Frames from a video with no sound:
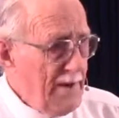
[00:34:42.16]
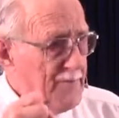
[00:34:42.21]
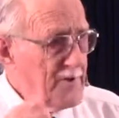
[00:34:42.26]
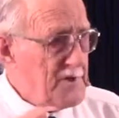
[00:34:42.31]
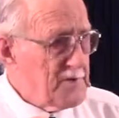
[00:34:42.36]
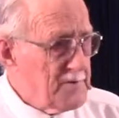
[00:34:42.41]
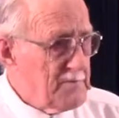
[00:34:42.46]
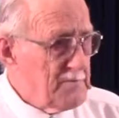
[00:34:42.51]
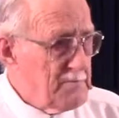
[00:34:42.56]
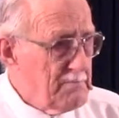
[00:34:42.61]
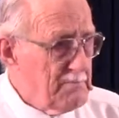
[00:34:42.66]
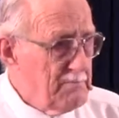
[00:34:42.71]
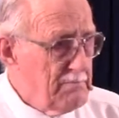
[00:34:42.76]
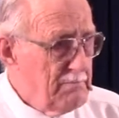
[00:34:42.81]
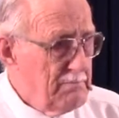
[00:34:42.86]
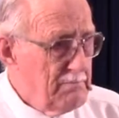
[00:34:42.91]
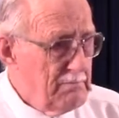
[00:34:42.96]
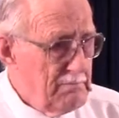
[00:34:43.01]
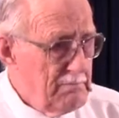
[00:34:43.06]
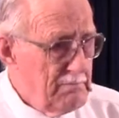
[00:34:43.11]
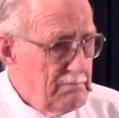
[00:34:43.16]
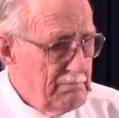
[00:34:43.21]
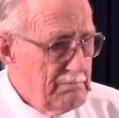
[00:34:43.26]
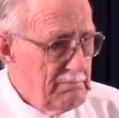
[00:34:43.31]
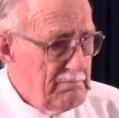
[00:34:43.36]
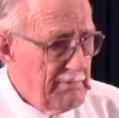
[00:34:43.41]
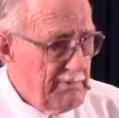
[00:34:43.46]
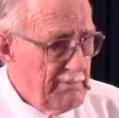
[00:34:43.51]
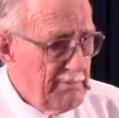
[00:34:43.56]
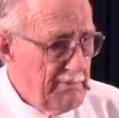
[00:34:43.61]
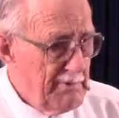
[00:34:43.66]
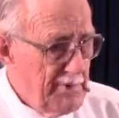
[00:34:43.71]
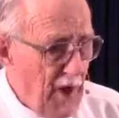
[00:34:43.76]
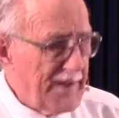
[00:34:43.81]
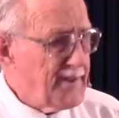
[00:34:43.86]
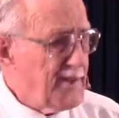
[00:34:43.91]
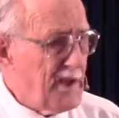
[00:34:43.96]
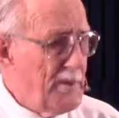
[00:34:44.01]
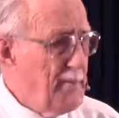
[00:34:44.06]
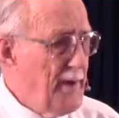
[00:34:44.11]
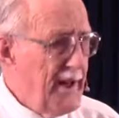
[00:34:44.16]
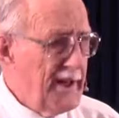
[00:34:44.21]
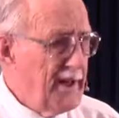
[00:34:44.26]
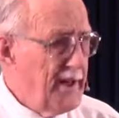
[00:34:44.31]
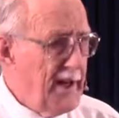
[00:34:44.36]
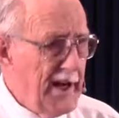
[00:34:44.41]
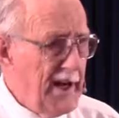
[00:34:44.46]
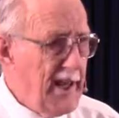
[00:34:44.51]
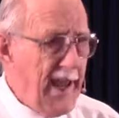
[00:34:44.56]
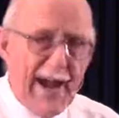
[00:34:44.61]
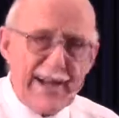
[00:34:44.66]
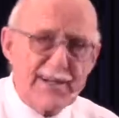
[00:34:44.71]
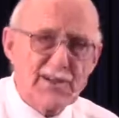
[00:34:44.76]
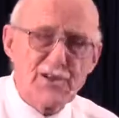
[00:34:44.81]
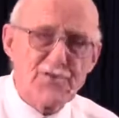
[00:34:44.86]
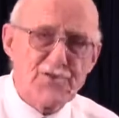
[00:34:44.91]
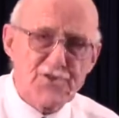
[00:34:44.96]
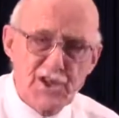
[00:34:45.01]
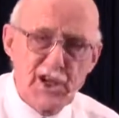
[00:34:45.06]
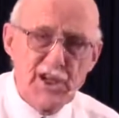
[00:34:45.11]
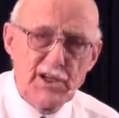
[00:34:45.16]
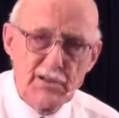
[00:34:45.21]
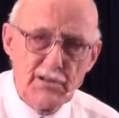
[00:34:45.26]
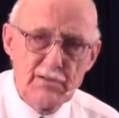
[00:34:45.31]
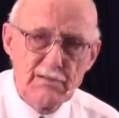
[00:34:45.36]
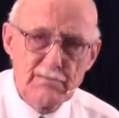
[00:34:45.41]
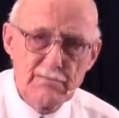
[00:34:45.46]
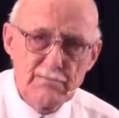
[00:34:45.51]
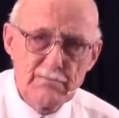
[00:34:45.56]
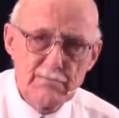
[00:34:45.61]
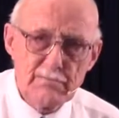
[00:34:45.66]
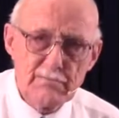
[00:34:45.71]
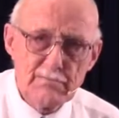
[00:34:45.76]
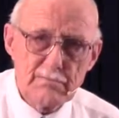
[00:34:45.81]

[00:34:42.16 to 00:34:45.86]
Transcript: "Well, if it's not committed any act of sin,